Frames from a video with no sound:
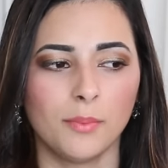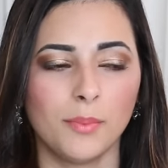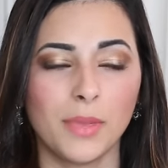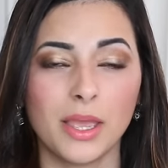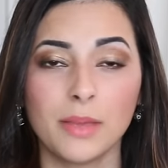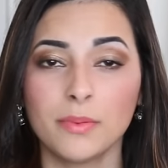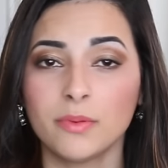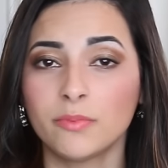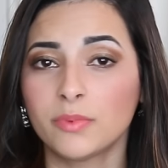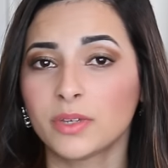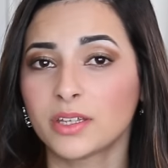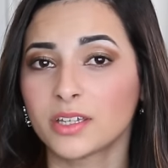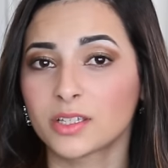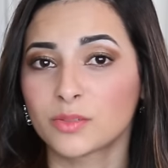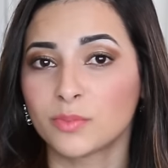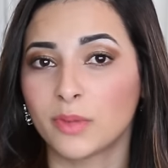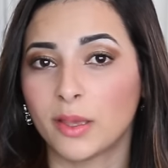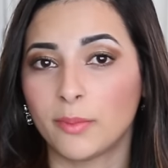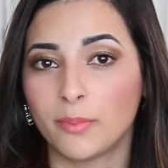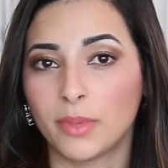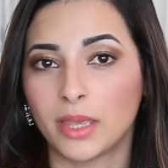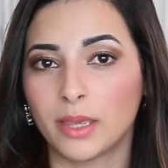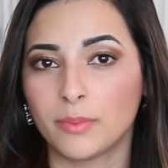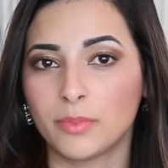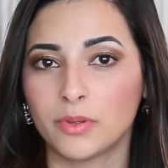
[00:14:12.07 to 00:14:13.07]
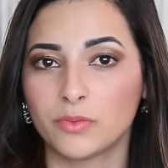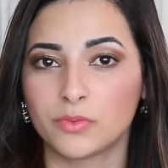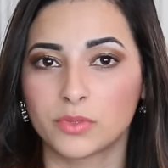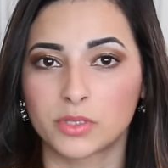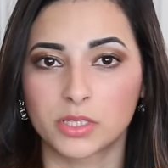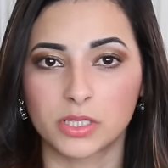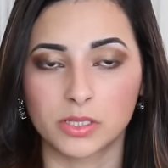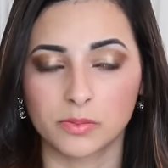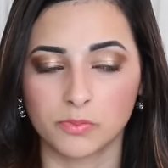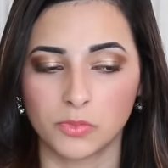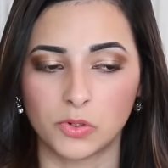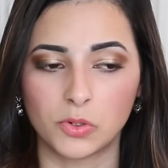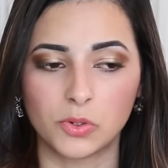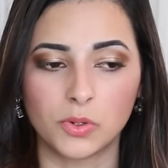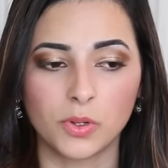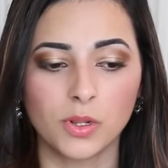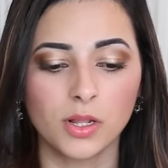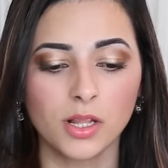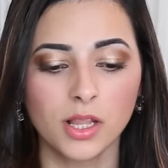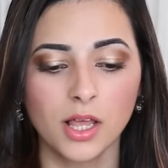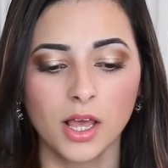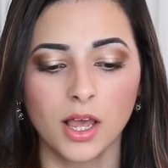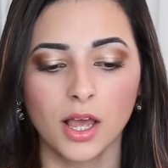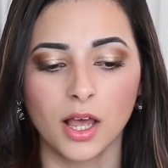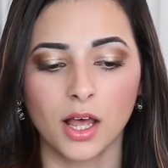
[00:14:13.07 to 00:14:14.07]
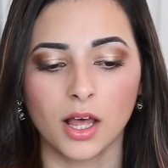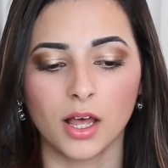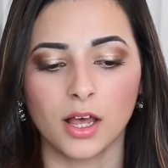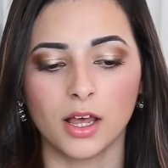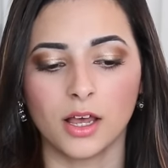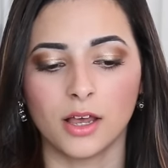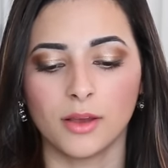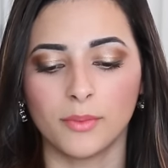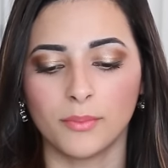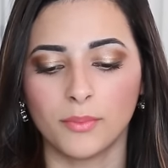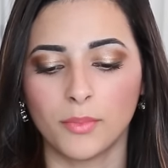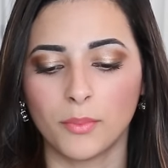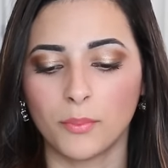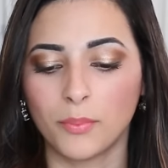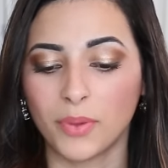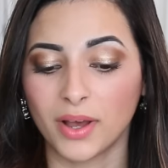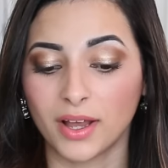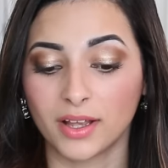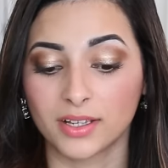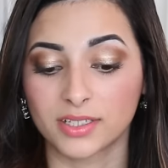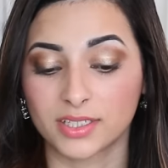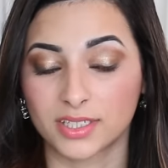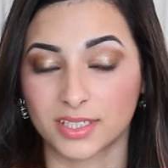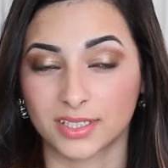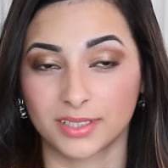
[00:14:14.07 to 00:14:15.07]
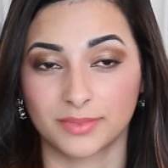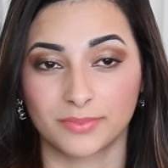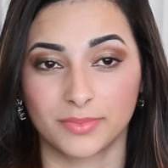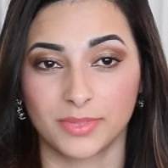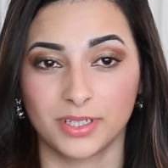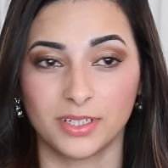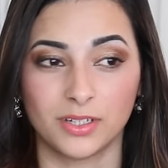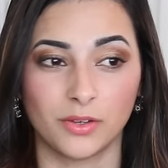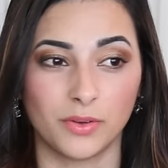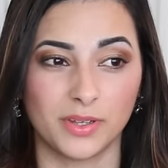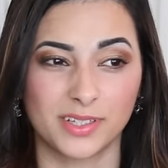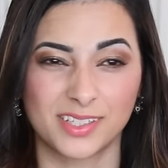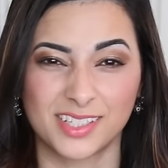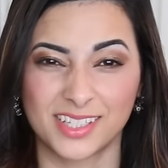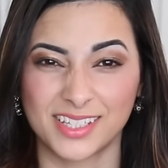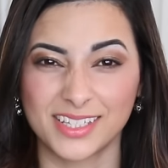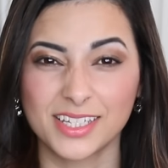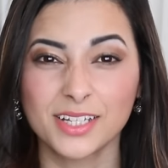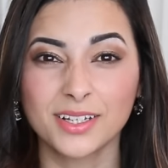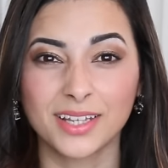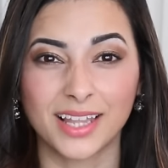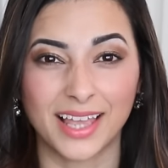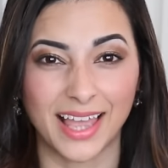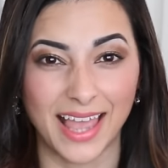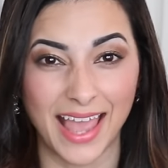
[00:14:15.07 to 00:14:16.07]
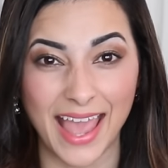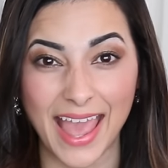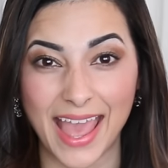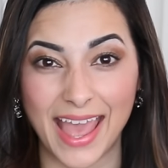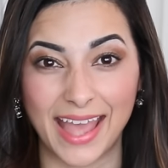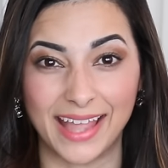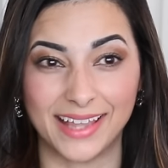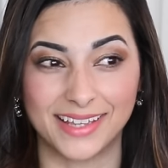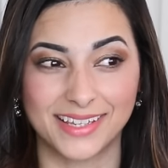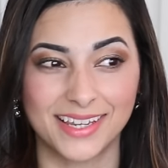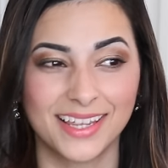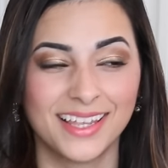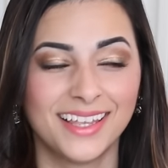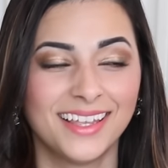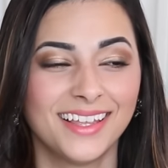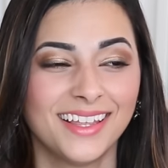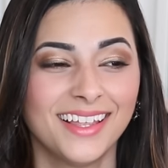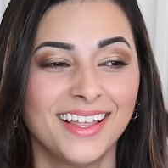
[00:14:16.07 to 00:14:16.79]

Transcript: Maybe because my baby was small, but you know, it's still a head.